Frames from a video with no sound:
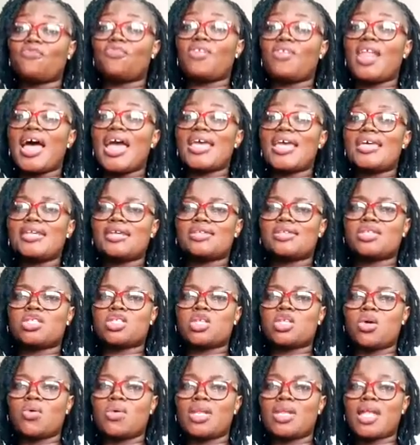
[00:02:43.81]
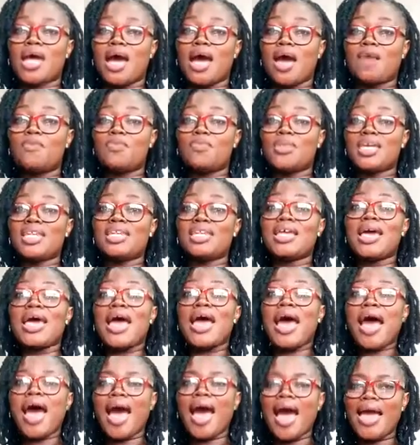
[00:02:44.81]
Flying and soaring higher, being
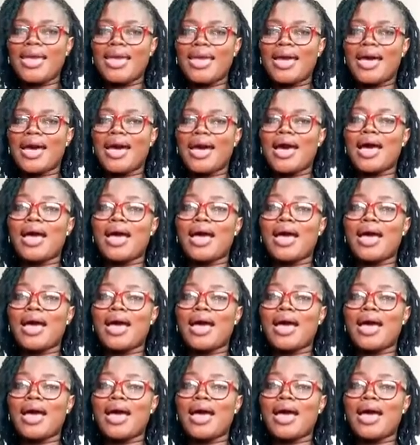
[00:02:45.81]
higher,